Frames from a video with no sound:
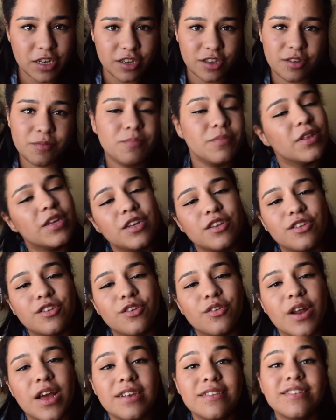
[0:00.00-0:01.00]
just please
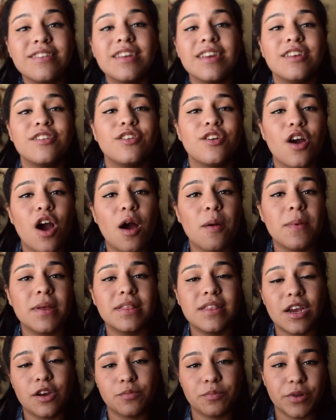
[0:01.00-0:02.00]
don't hesitate to
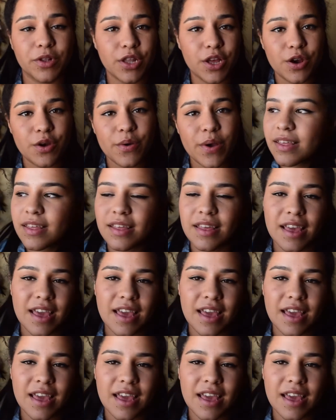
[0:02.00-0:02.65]
comment down below.